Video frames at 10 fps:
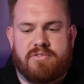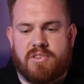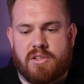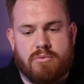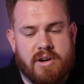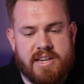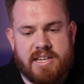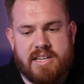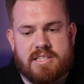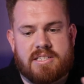for the run
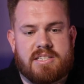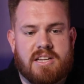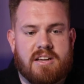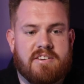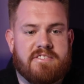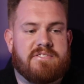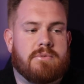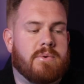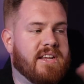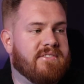and gun stuff.
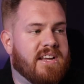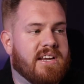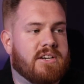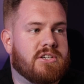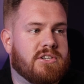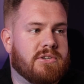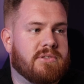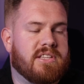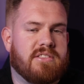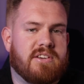We even had a
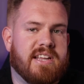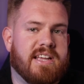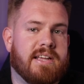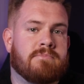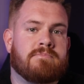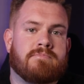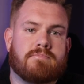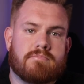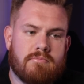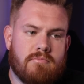shoot the other day.
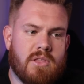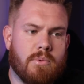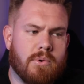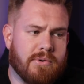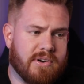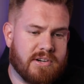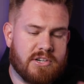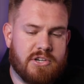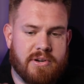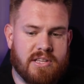We were
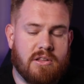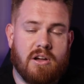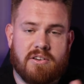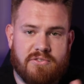shooting long